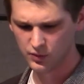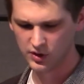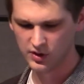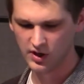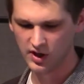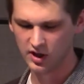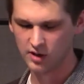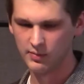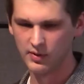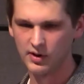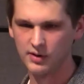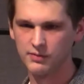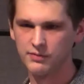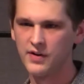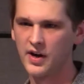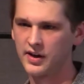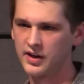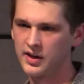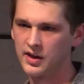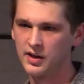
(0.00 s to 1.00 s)
We talk about
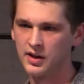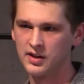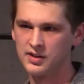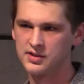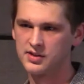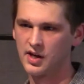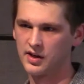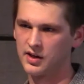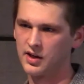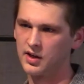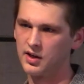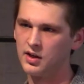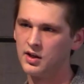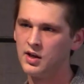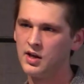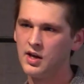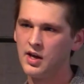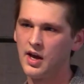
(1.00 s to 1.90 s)
fucking and sucking